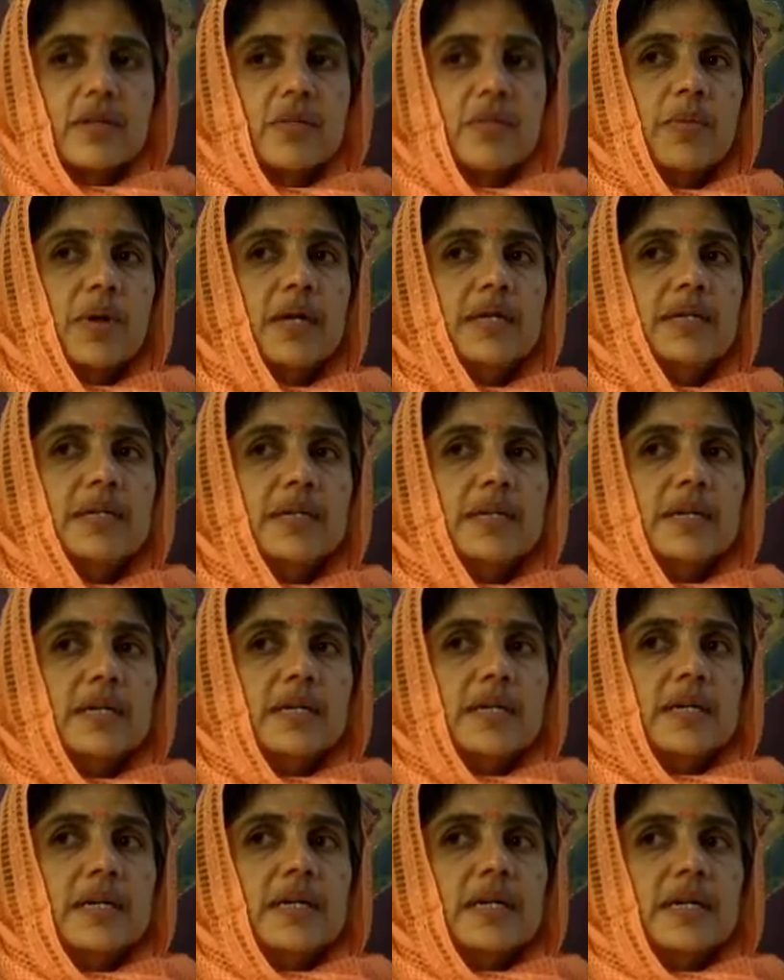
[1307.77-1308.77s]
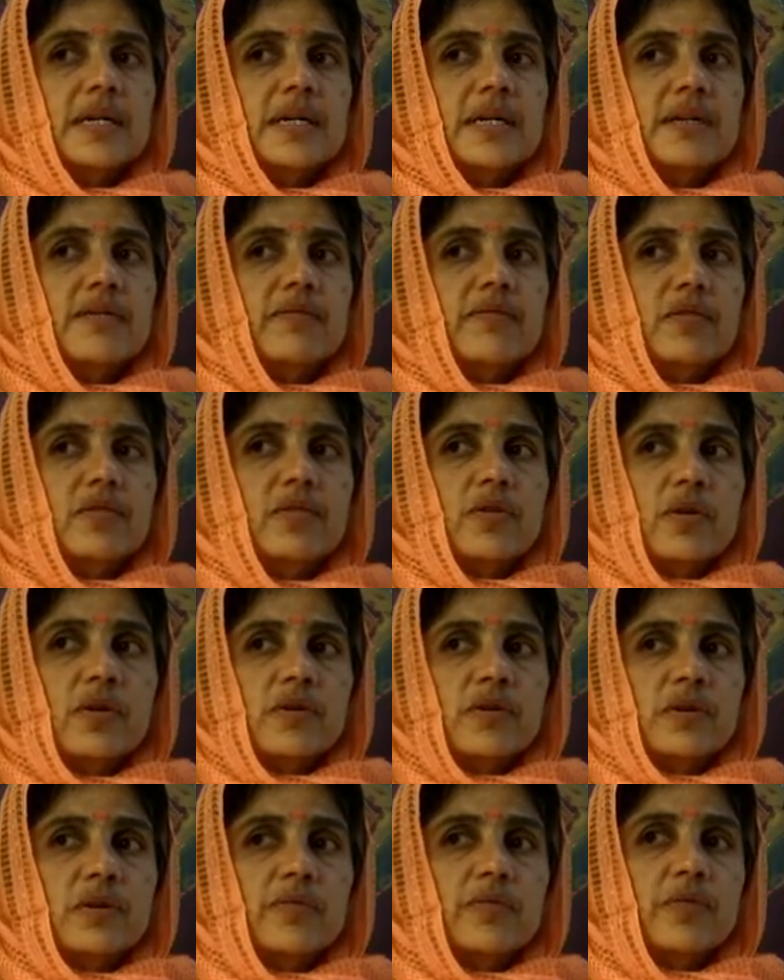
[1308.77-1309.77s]
but if you
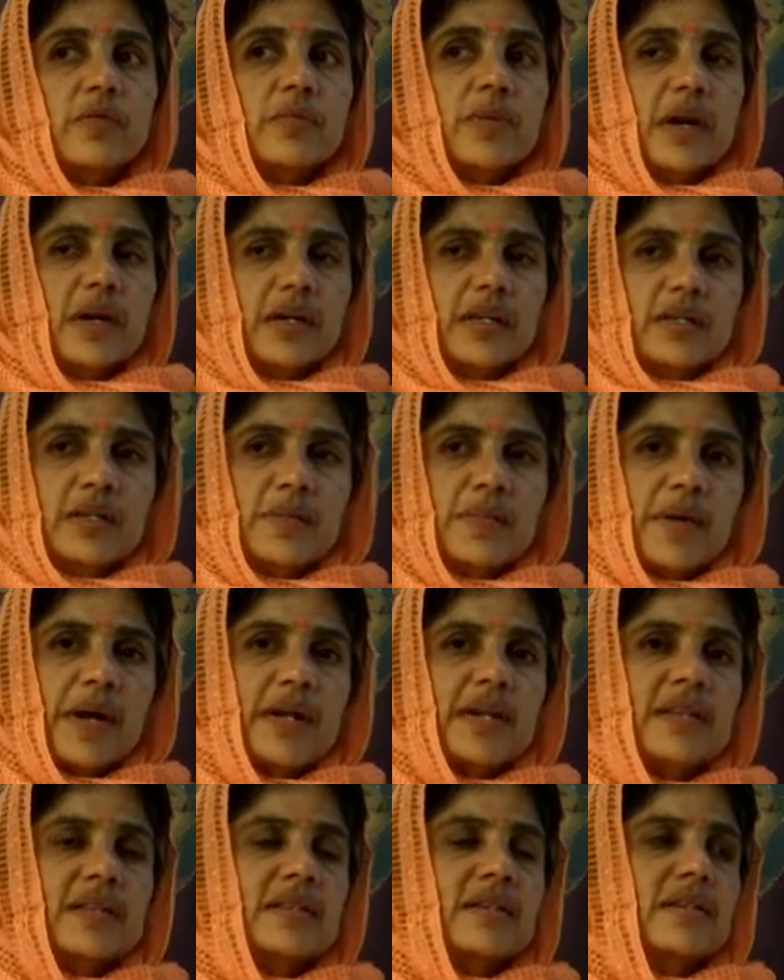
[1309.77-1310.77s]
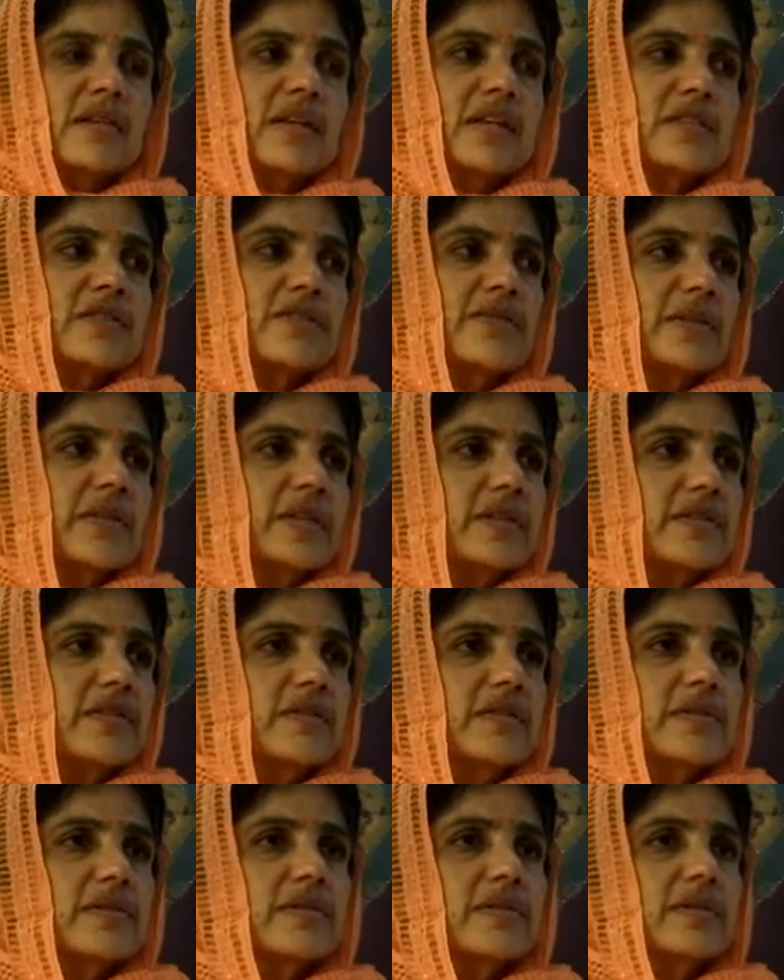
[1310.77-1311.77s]
don't if you participate in the
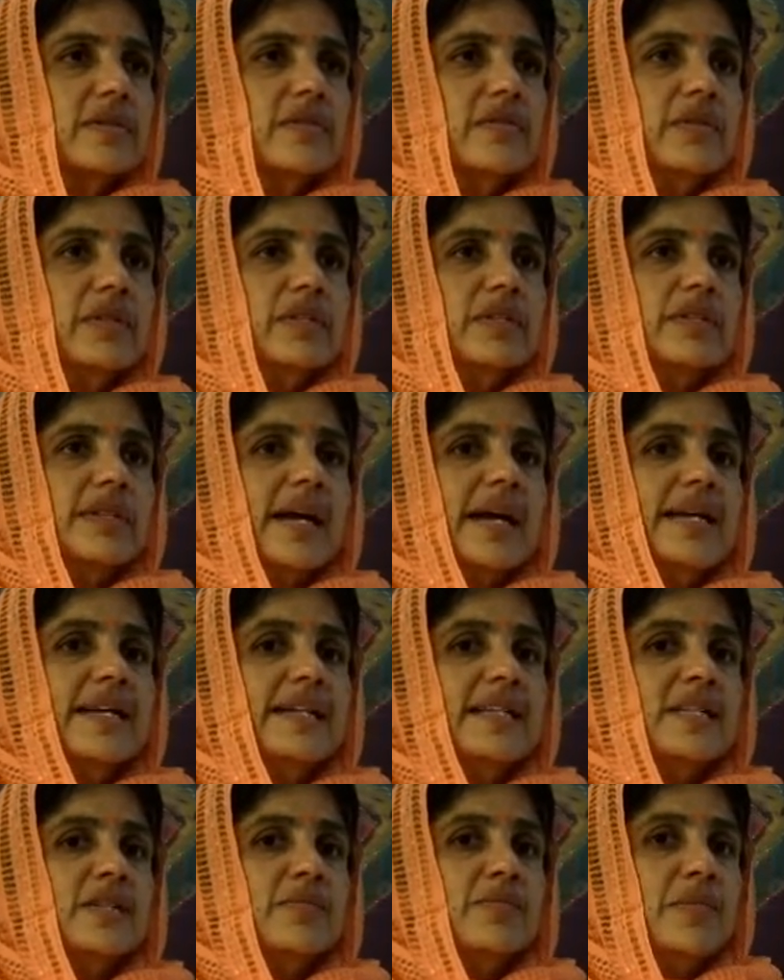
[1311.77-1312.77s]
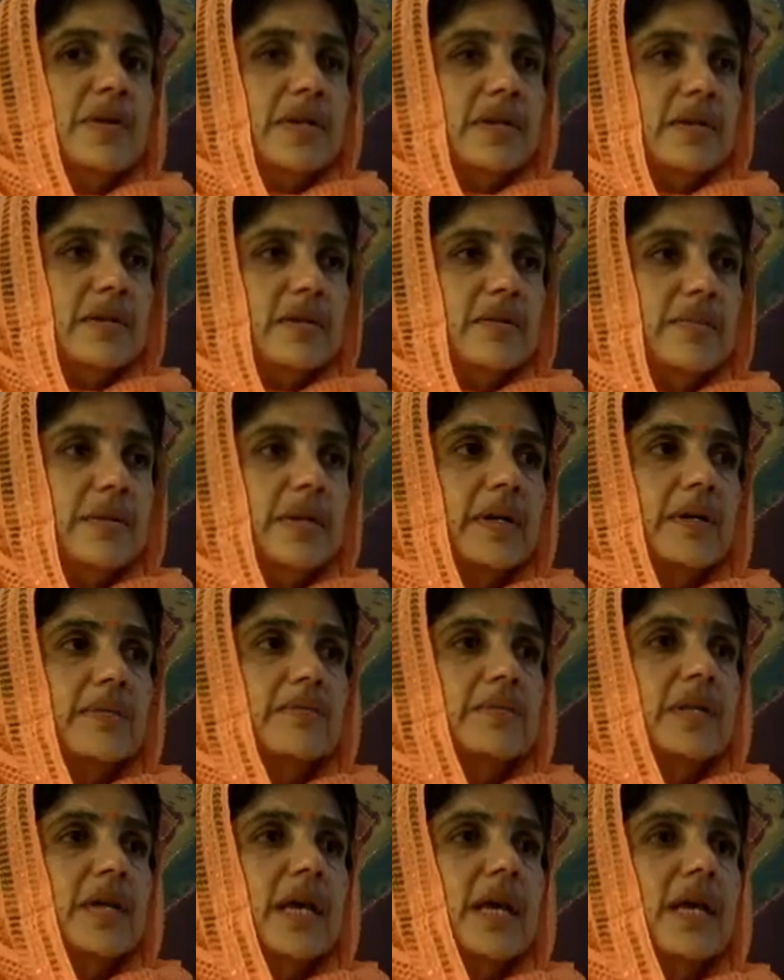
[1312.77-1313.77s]
transference even the slightest bit it
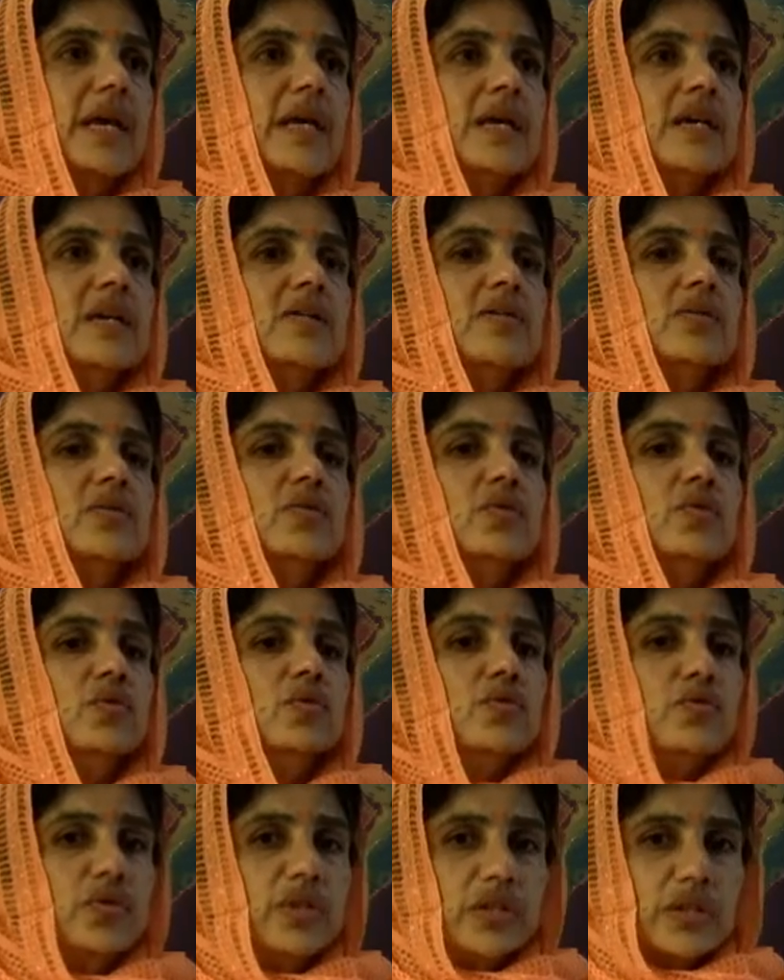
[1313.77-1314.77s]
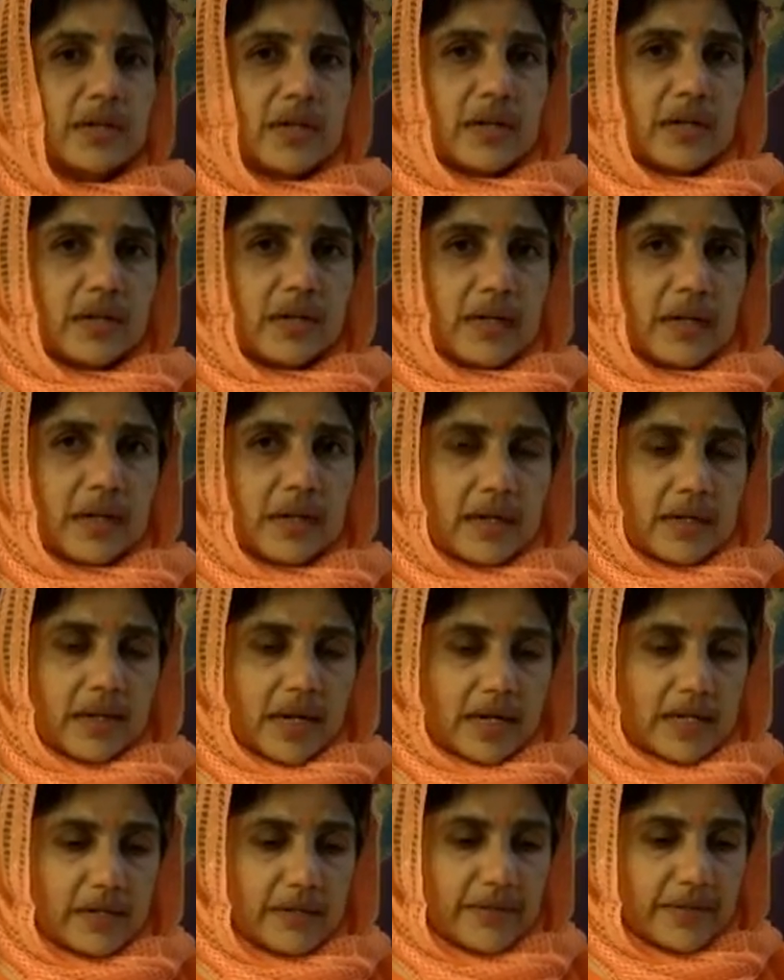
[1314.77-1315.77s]
becomes a dushita a
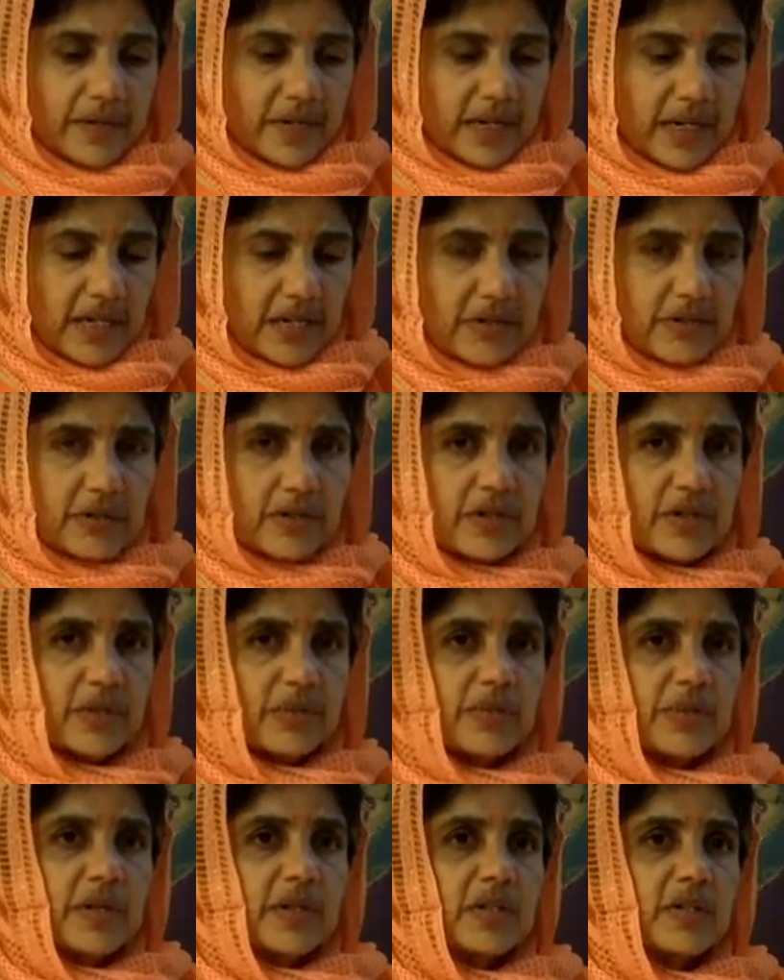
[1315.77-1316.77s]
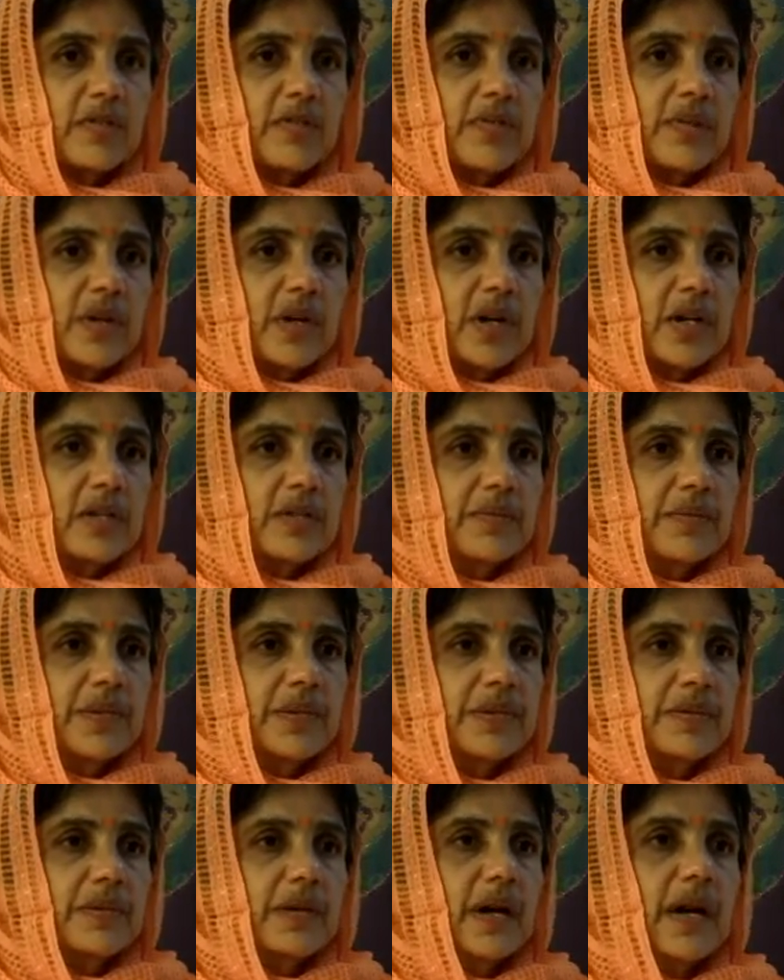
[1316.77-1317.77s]
kind of a relationship that is fraught
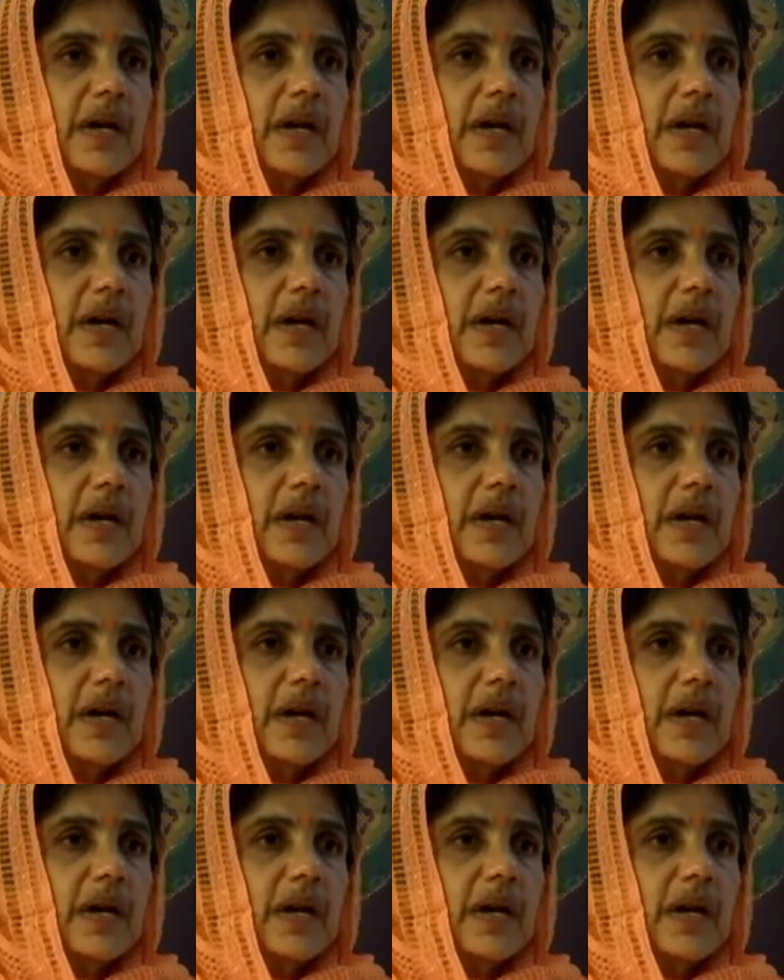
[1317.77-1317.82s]
with